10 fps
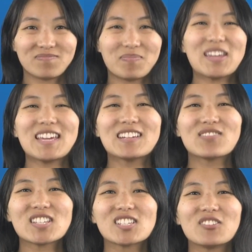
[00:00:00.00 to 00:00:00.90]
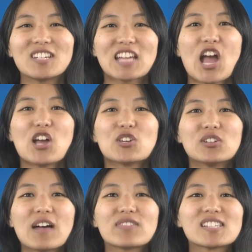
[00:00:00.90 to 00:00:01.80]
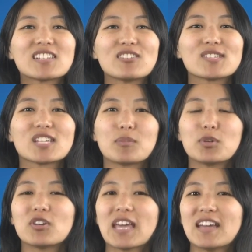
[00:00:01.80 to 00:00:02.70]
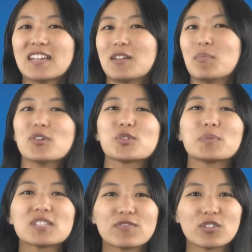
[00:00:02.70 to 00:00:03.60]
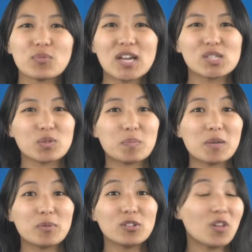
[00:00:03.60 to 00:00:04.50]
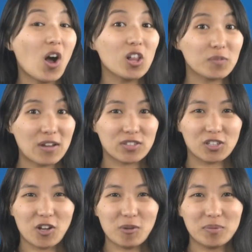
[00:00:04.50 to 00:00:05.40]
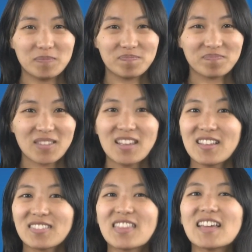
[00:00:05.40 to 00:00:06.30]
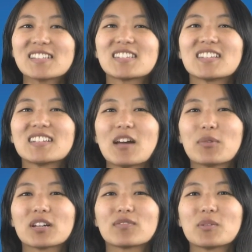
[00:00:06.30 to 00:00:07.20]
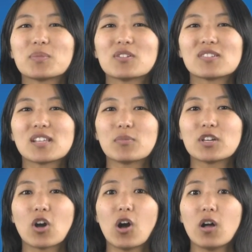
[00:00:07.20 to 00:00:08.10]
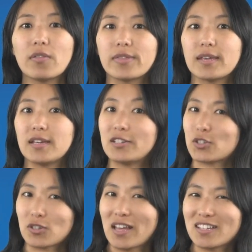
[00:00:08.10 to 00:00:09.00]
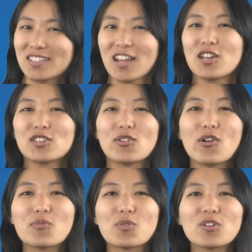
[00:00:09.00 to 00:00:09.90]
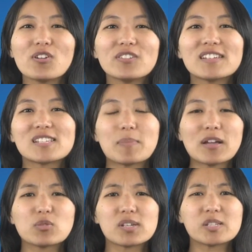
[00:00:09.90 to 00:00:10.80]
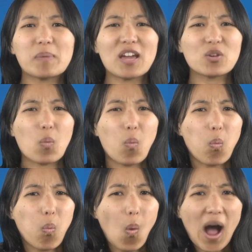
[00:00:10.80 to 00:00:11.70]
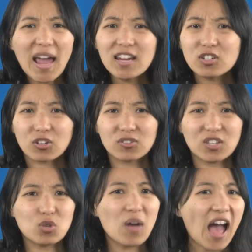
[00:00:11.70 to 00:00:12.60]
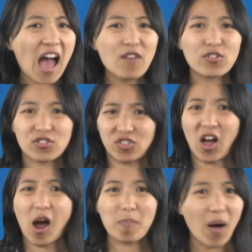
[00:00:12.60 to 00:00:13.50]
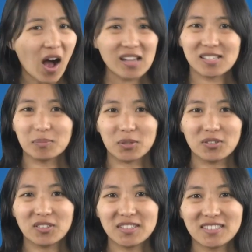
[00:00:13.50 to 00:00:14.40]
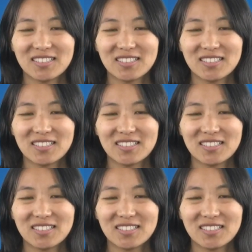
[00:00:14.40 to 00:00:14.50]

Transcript: By the end of this unit, you'll have the skills to communicate in multiple different ways with people all around the globe. Thanks to the network of computers that we call the internet, your world is about to expand wider than you ever thought possible.